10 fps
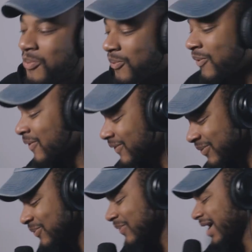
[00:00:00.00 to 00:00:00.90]

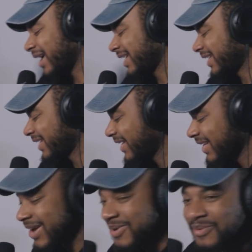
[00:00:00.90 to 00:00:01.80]
Why?
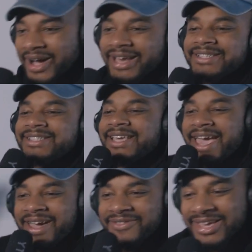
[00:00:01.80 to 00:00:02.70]
Why does he
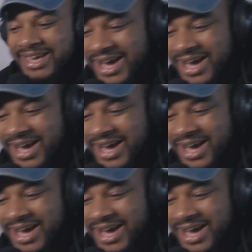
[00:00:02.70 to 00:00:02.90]
have the